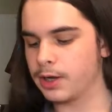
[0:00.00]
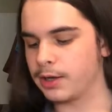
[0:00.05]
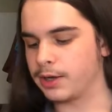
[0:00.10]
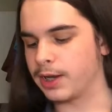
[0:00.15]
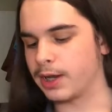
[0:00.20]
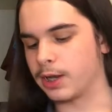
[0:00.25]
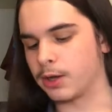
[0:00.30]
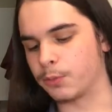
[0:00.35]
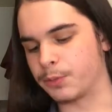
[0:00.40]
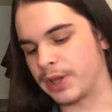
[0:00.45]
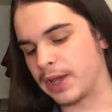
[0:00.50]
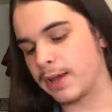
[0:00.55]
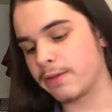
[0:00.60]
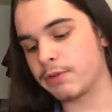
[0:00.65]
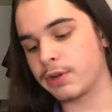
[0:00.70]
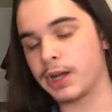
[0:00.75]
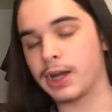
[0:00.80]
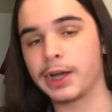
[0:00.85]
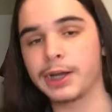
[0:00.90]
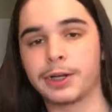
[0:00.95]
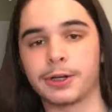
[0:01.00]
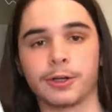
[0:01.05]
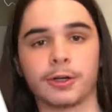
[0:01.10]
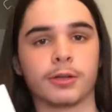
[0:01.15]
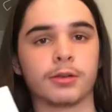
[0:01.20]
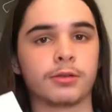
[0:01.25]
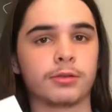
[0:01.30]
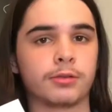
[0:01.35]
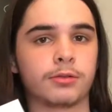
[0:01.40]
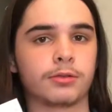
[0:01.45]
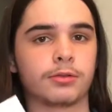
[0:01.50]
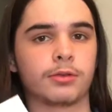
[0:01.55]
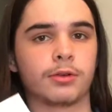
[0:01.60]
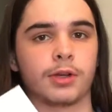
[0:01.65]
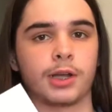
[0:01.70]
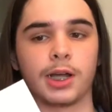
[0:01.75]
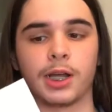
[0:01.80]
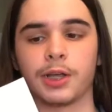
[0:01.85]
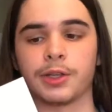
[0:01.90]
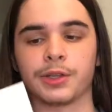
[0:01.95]
Now we have an iron
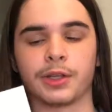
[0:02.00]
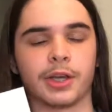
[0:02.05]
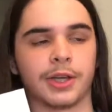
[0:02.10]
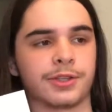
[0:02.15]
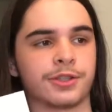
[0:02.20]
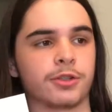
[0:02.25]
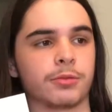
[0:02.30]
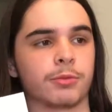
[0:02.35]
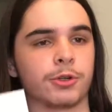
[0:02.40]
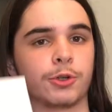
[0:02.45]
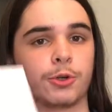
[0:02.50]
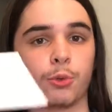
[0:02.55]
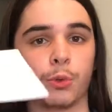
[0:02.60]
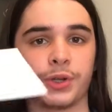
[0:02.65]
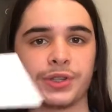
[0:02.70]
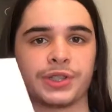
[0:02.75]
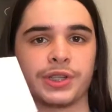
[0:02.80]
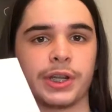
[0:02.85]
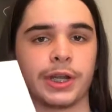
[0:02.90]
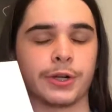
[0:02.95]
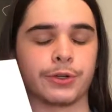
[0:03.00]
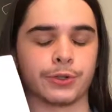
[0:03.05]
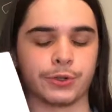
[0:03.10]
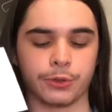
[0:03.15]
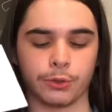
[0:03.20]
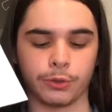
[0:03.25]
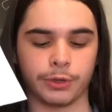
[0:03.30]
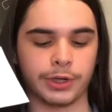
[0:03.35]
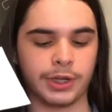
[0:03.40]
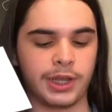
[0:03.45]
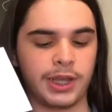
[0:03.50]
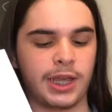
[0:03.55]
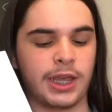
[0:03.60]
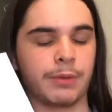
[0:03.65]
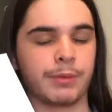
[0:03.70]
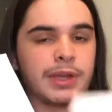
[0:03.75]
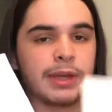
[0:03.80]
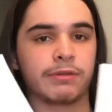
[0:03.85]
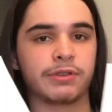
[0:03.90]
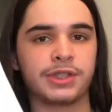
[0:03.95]
customer who wants an iron sword,
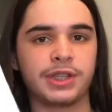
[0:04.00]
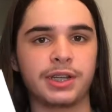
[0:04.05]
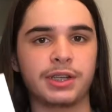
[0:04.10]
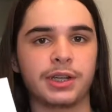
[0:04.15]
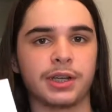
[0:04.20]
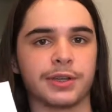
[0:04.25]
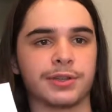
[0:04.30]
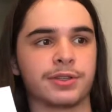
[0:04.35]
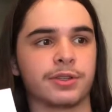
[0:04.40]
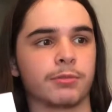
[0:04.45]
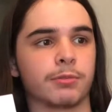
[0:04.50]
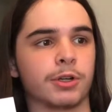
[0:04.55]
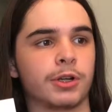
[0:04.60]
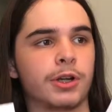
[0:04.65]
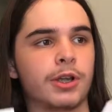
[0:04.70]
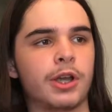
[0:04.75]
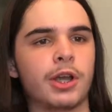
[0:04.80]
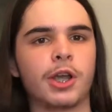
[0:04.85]
and we have a tin customer.